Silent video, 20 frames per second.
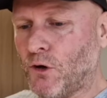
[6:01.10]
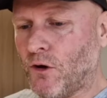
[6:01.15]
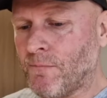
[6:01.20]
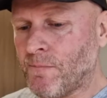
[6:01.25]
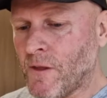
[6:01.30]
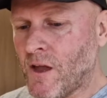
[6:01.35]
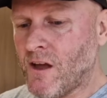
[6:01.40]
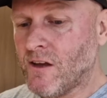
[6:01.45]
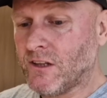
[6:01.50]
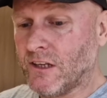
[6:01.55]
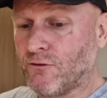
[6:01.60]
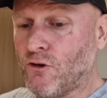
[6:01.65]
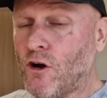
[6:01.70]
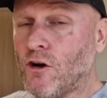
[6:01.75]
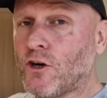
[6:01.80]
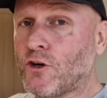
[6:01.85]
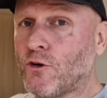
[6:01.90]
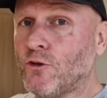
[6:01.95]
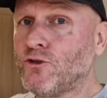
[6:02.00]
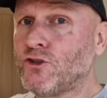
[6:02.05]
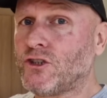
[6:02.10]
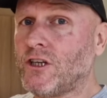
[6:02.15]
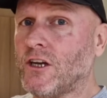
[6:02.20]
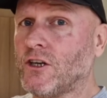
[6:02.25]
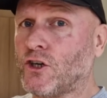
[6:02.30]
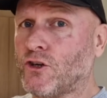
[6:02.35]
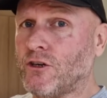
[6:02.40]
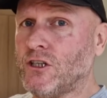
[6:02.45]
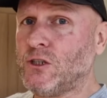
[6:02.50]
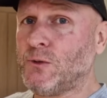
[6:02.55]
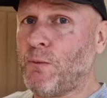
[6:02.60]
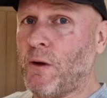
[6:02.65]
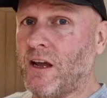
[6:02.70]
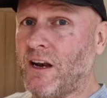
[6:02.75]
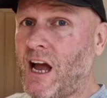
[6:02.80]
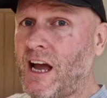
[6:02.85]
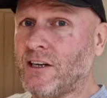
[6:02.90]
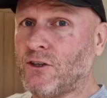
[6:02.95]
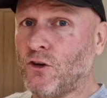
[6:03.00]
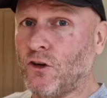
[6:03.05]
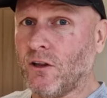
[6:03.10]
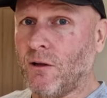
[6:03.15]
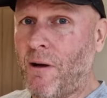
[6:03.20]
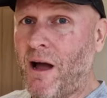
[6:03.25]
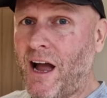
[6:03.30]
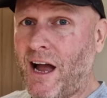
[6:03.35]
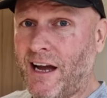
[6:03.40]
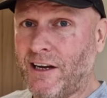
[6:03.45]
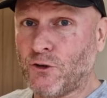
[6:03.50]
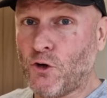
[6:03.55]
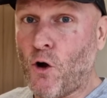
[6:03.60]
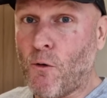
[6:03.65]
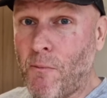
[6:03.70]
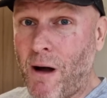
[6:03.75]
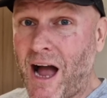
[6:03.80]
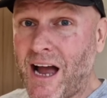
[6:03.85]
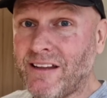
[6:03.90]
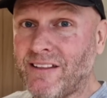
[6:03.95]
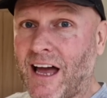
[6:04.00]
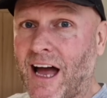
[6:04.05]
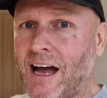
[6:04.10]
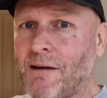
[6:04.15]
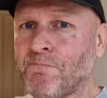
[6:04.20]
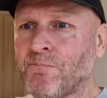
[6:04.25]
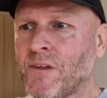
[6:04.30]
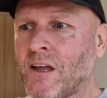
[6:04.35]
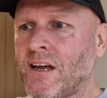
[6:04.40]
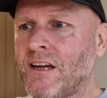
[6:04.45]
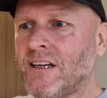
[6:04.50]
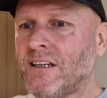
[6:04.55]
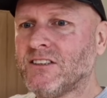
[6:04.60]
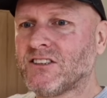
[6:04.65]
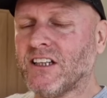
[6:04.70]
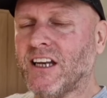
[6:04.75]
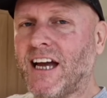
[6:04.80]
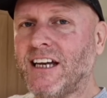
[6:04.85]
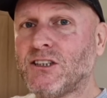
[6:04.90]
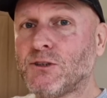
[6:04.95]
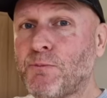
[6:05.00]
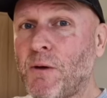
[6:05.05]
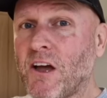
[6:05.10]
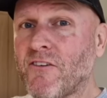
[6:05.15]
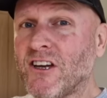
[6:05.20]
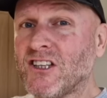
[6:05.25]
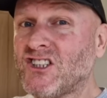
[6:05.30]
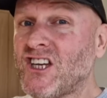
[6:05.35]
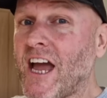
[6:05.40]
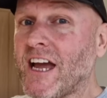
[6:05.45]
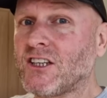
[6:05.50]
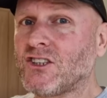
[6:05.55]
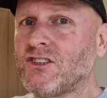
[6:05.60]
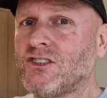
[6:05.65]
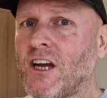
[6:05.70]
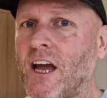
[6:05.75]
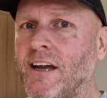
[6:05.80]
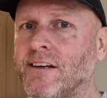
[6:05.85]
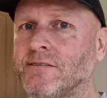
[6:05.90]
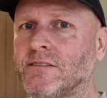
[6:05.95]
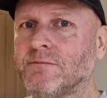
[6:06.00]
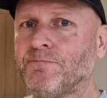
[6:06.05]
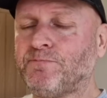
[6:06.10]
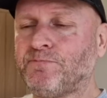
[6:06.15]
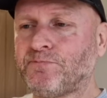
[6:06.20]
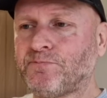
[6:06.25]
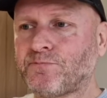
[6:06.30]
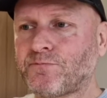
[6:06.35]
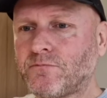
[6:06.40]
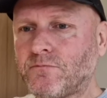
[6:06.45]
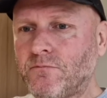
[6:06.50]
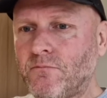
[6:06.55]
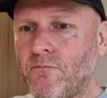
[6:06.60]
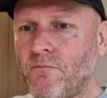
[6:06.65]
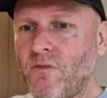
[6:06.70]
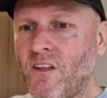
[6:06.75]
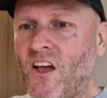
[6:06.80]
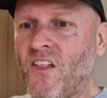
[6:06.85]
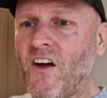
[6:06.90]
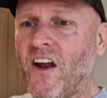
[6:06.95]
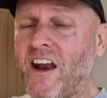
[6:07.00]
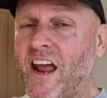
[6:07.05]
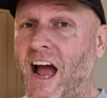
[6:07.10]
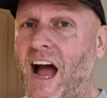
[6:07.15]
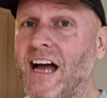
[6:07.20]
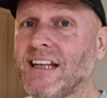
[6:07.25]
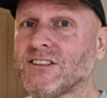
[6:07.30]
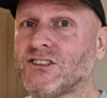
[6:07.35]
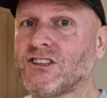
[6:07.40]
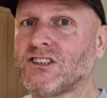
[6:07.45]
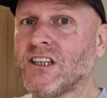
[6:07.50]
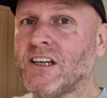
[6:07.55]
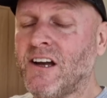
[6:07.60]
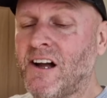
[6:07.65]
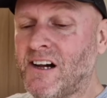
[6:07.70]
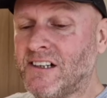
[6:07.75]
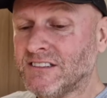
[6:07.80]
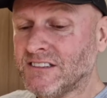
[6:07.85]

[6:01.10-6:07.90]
but they've gone crunchy and crispy, and I don't mind that. It's a nice bit of a texture that it adds.